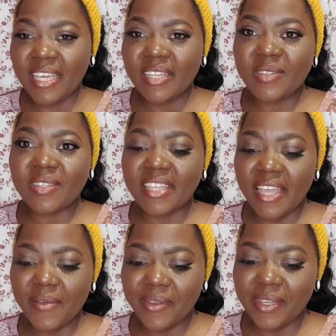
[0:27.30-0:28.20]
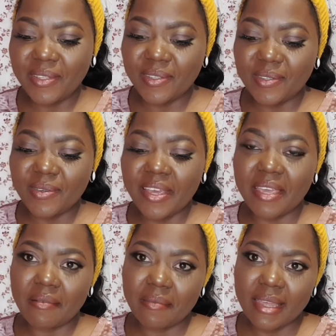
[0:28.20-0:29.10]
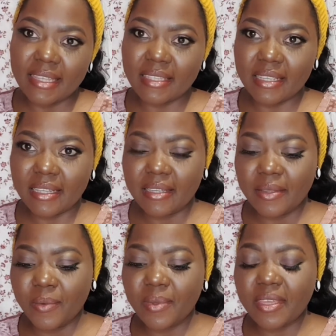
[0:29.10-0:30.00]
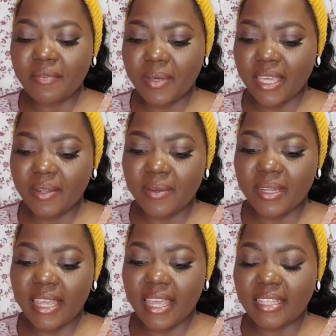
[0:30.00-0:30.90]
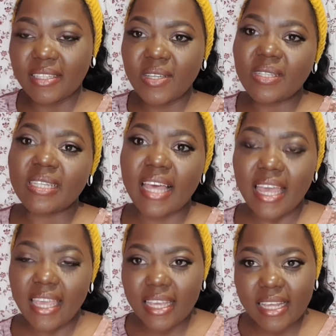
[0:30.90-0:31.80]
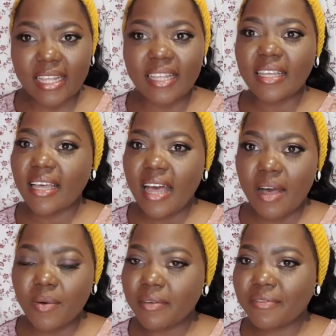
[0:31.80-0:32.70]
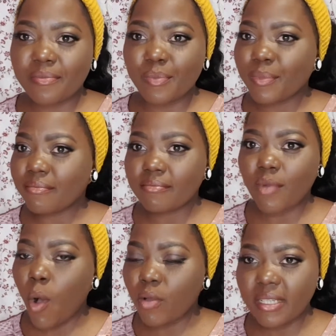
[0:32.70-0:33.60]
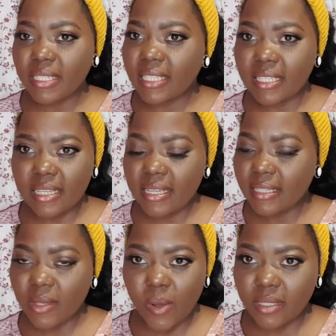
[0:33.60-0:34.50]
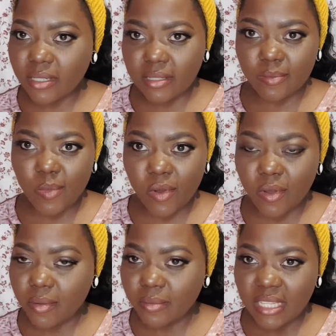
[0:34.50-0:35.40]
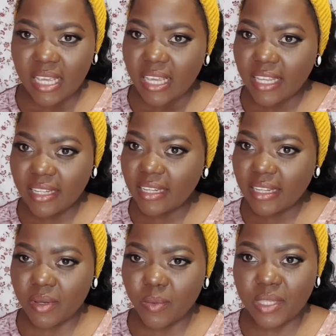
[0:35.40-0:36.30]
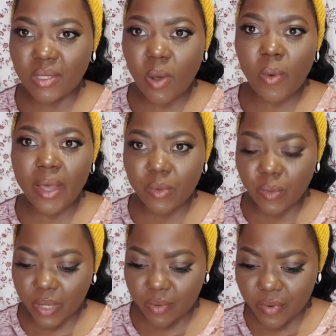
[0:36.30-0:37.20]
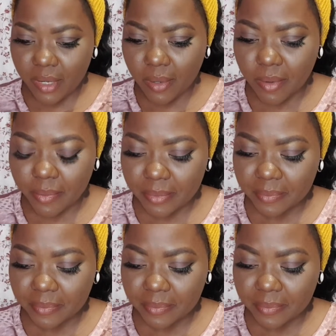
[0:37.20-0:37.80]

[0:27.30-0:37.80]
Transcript: Today, we're going to do hair mask with avocado and eggs, just like our older sisters, cousins, mom in we saw while we were growing up.